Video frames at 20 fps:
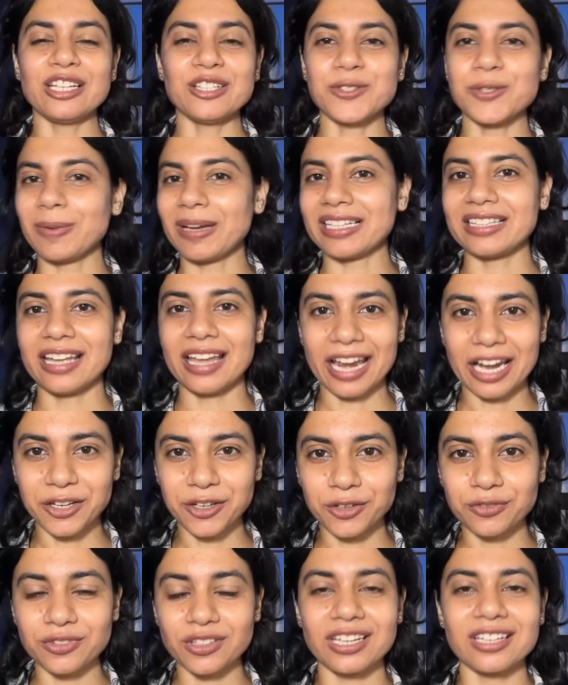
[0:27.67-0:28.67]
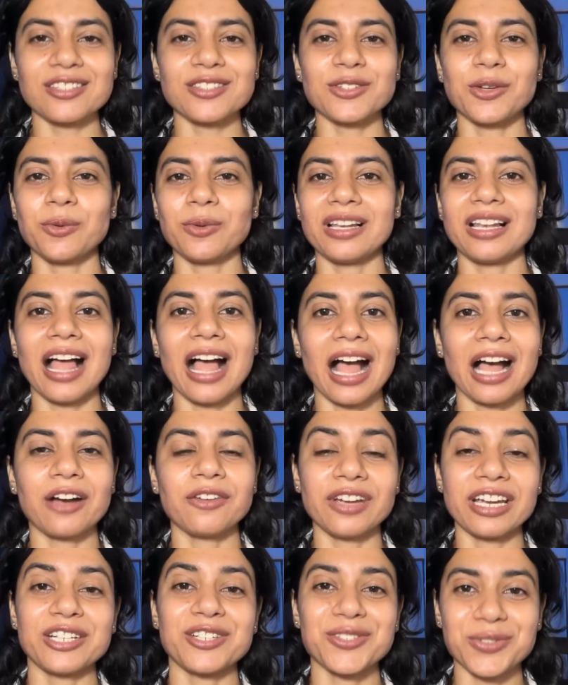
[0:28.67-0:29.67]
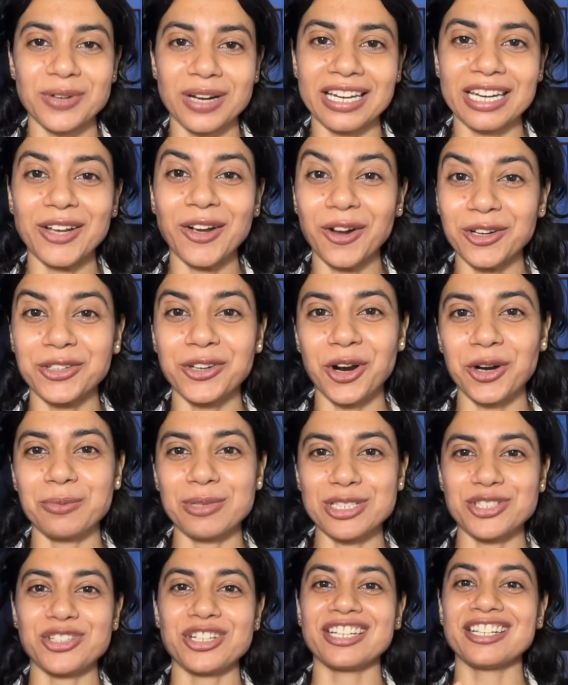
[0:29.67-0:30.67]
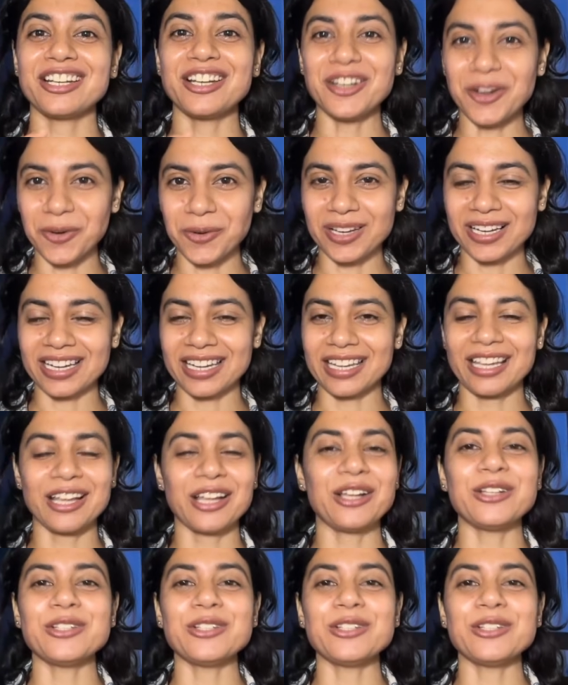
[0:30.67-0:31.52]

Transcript: So by the end of this, you will have it running on your machine locally.